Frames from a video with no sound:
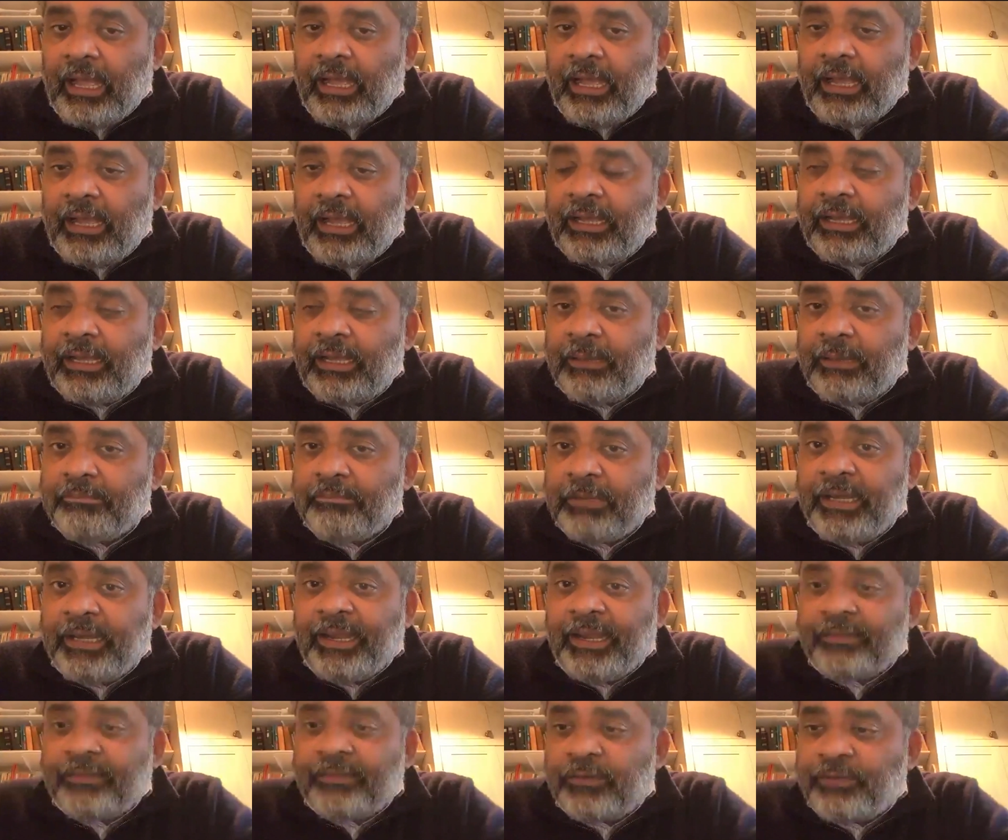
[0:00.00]
Uh,
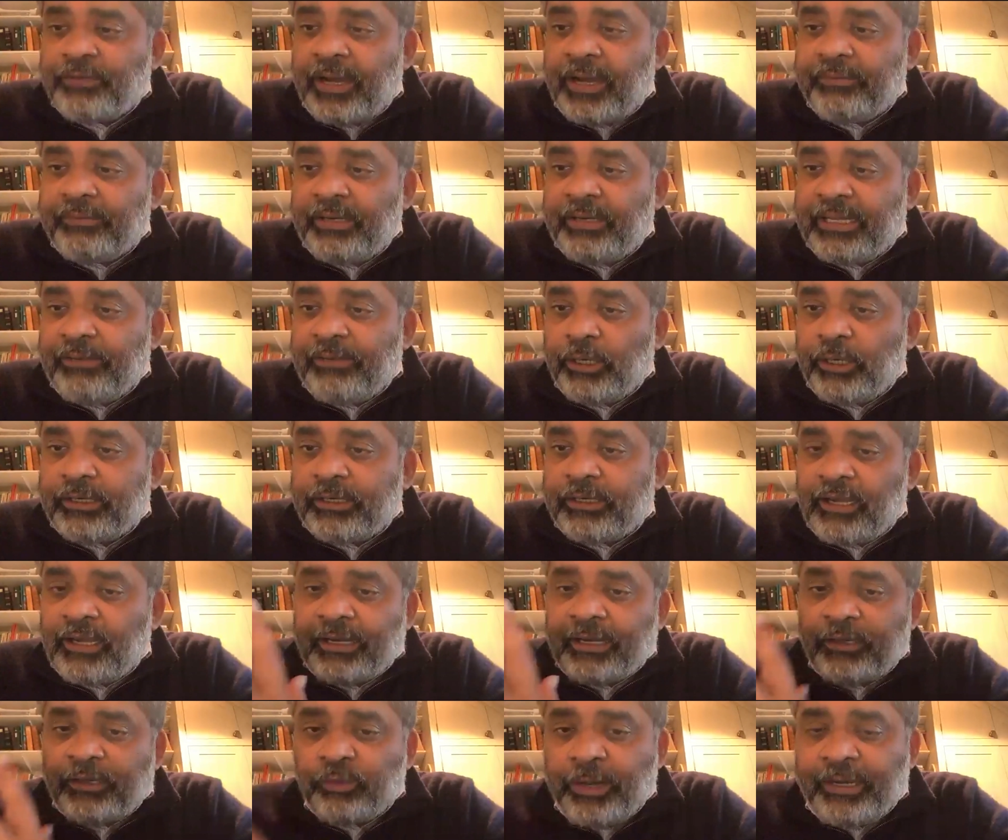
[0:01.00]
India said, fine, we'll give you a
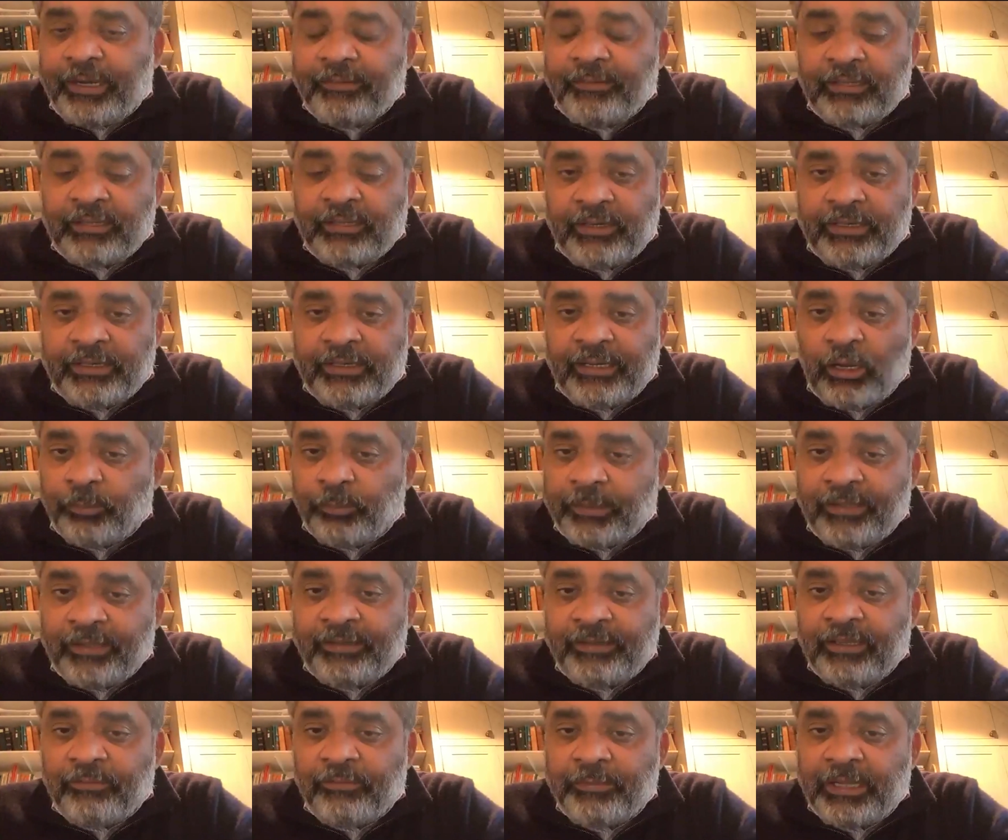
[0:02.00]
target, twenty seventy. Now,
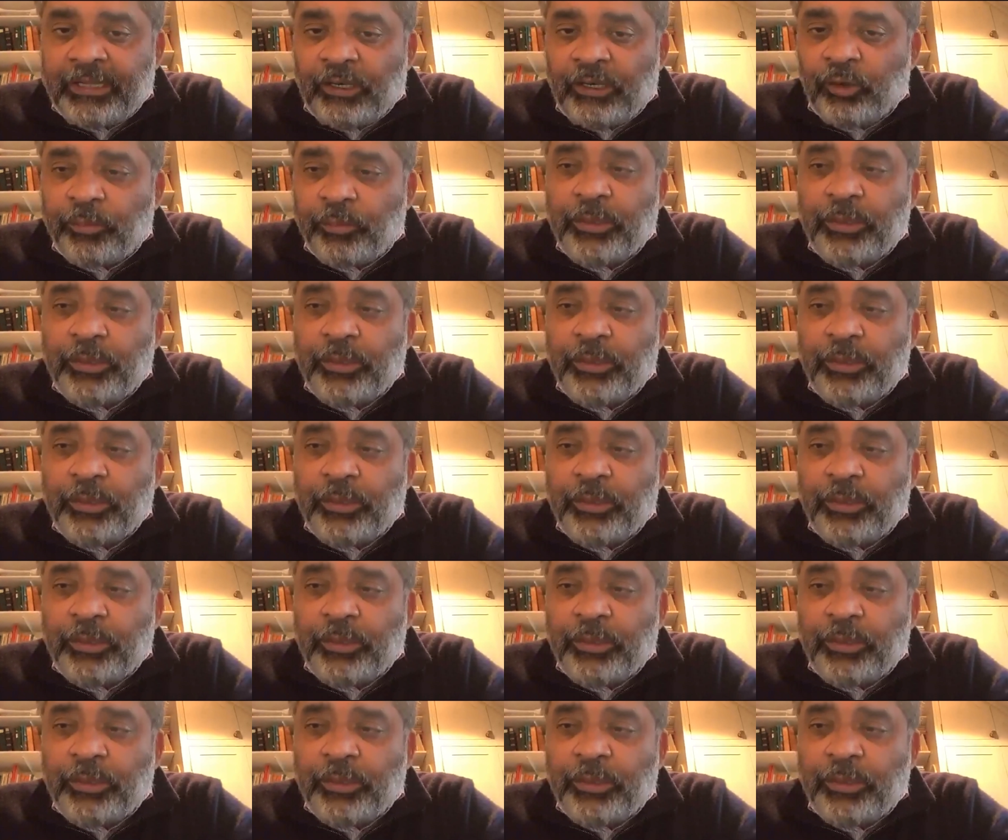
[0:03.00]
please leave me alone.